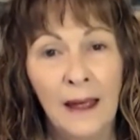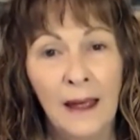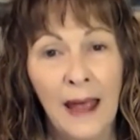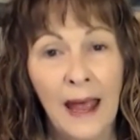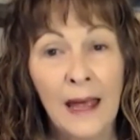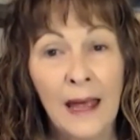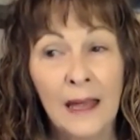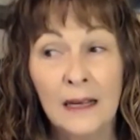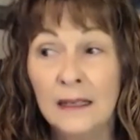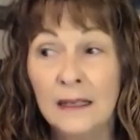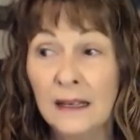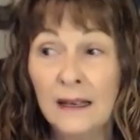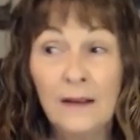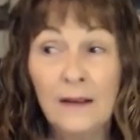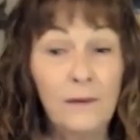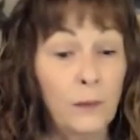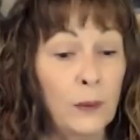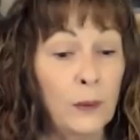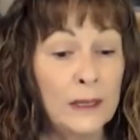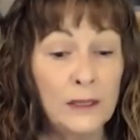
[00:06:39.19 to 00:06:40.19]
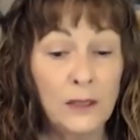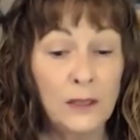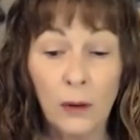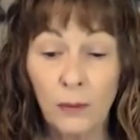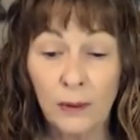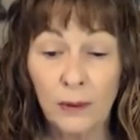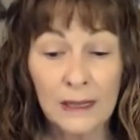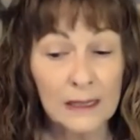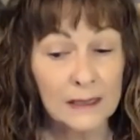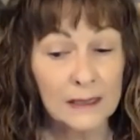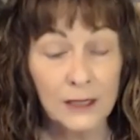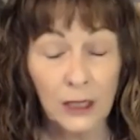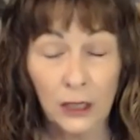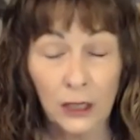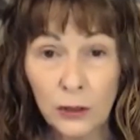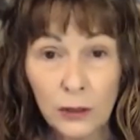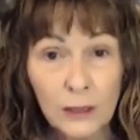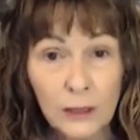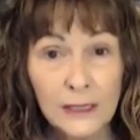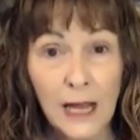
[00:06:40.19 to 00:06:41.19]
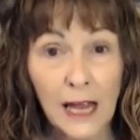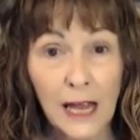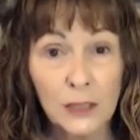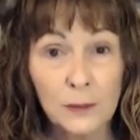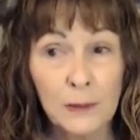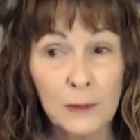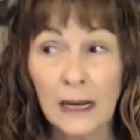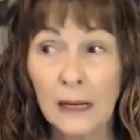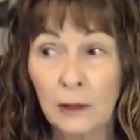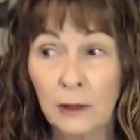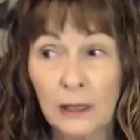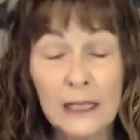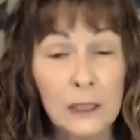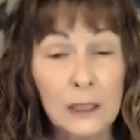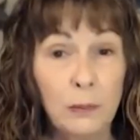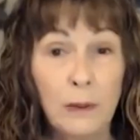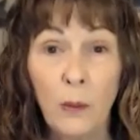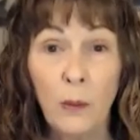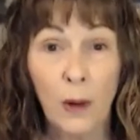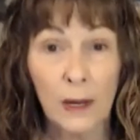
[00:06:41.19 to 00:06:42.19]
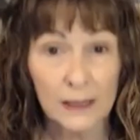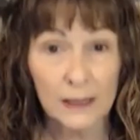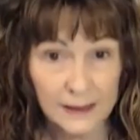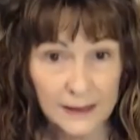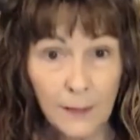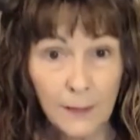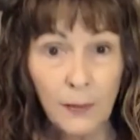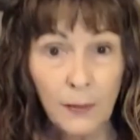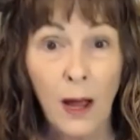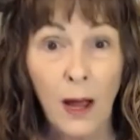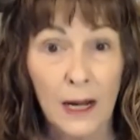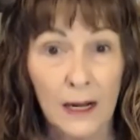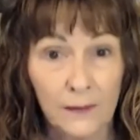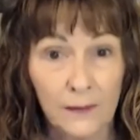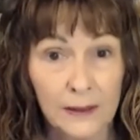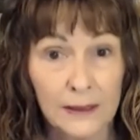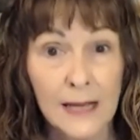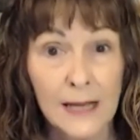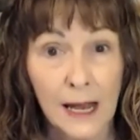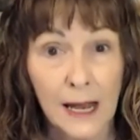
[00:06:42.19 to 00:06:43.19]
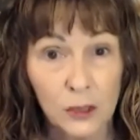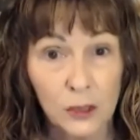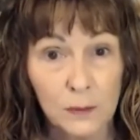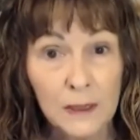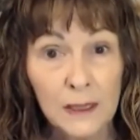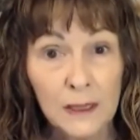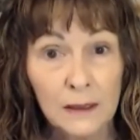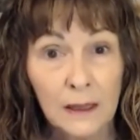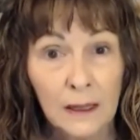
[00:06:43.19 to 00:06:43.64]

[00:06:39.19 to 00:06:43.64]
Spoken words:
And if we don't get secure attachment, at least we want some kind of attachment.